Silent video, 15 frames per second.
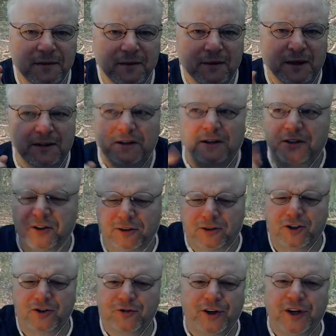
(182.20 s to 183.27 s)
I took it
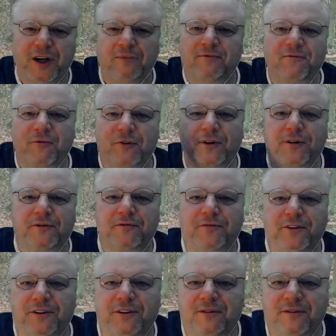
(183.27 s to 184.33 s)
straight up 400
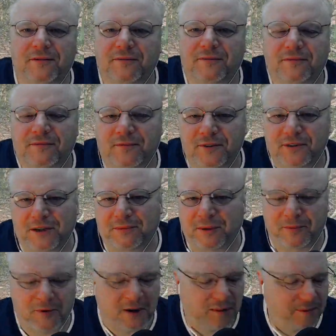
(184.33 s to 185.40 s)
feet and it was at my
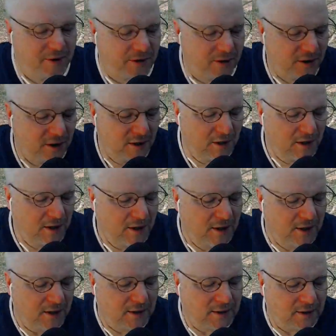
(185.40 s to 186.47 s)
property.
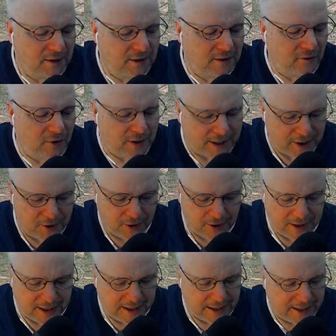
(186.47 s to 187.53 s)
When I
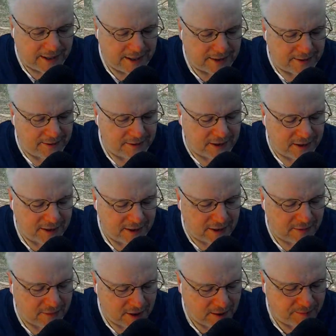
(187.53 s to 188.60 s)
took it out
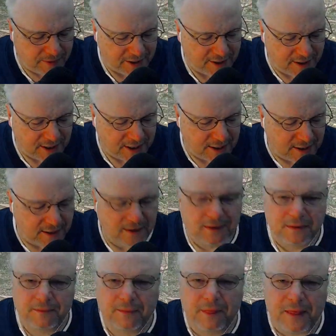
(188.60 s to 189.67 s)
up at night,
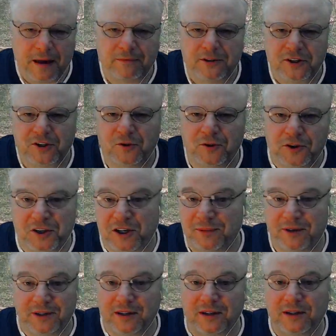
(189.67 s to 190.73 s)
that was the only time
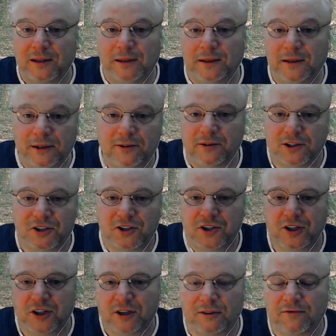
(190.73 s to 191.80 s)
I could clearly
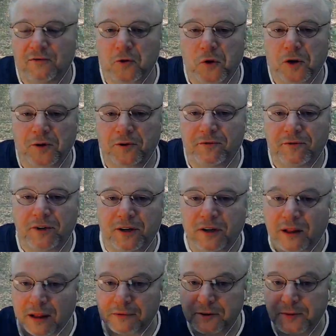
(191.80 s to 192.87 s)
see it at 400 feet.
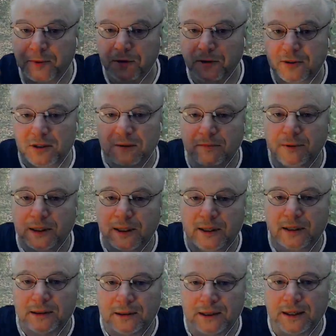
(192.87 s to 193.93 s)
And that was because of the
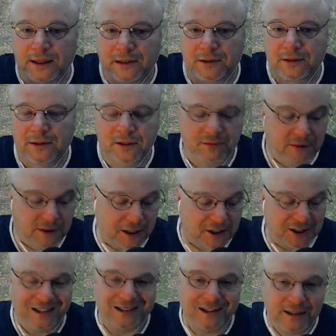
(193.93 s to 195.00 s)
blinking lights. It was
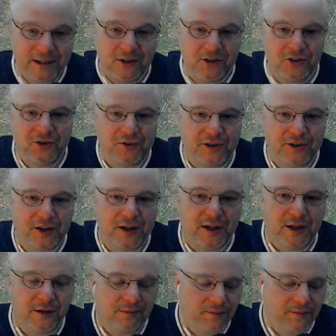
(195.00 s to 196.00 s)
actually easier at night.